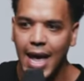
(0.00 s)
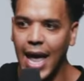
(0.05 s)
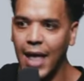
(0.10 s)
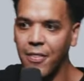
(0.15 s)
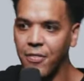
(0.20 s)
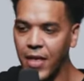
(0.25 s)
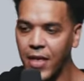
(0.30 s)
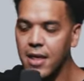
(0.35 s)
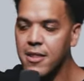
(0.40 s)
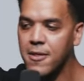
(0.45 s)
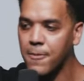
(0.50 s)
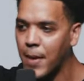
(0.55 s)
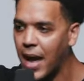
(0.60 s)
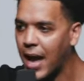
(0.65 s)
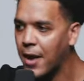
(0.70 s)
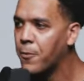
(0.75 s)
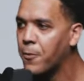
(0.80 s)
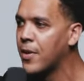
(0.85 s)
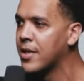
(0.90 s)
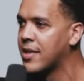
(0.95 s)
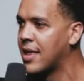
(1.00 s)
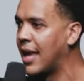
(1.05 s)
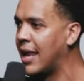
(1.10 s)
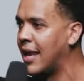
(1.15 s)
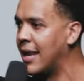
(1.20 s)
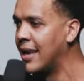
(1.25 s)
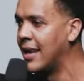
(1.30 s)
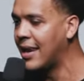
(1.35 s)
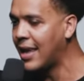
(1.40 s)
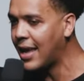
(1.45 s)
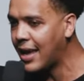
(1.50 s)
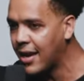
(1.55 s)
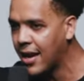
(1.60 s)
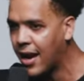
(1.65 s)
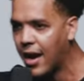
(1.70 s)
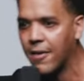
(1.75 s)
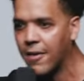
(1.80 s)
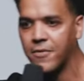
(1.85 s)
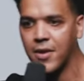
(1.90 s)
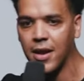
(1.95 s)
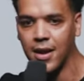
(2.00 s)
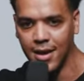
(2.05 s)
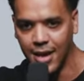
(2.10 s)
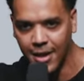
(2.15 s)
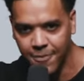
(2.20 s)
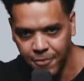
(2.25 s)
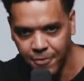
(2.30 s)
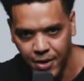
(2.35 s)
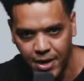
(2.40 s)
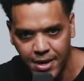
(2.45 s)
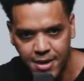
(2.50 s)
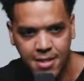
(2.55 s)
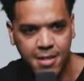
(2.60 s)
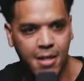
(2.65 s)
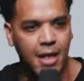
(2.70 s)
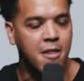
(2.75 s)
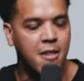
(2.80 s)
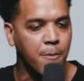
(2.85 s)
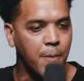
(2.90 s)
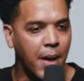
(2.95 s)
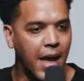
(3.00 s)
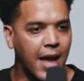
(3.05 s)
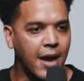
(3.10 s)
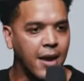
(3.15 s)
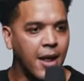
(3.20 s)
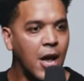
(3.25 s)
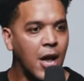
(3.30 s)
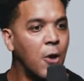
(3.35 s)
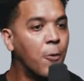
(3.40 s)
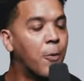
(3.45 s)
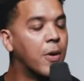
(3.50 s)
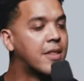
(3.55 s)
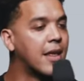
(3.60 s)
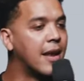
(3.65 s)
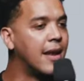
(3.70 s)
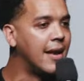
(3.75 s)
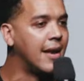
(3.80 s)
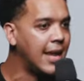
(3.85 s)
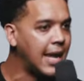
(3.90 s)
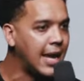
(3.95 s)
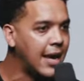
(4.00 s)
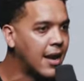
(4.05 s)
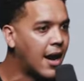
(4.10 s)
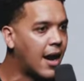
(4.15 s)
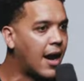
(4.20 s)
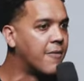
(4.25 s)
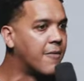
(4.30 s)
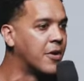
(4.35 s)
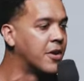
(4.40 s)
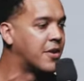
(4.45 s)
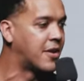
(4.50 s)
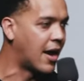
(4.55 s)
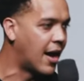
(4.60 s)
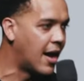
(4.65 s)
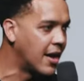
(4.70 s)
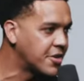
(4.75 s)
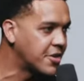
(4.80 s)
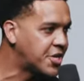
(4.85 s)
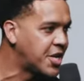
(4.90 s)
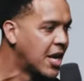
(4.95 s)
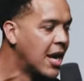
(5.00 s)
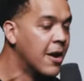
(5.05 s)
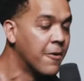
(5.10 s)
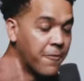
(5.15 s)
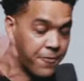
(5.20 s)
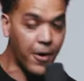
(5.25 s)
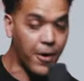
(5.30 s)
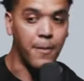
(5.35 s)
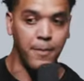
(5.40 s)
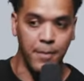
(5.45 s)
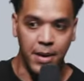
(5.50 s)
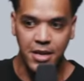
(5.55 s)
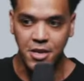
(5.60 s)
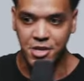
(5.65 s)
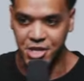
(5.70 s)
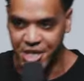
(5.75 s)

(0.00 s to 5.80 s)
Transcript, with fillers: And this man was in need of deliverance. This man was in need of a touch from